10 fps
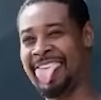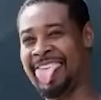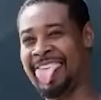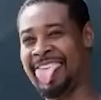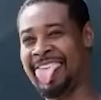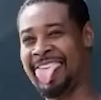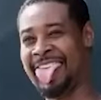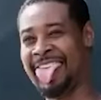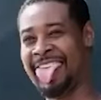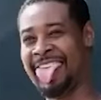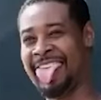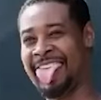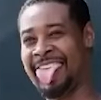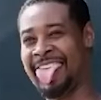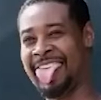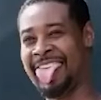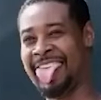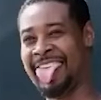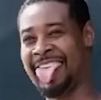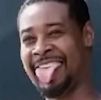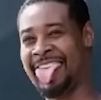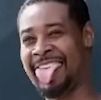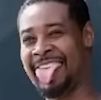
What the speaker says: The person shown says nothing.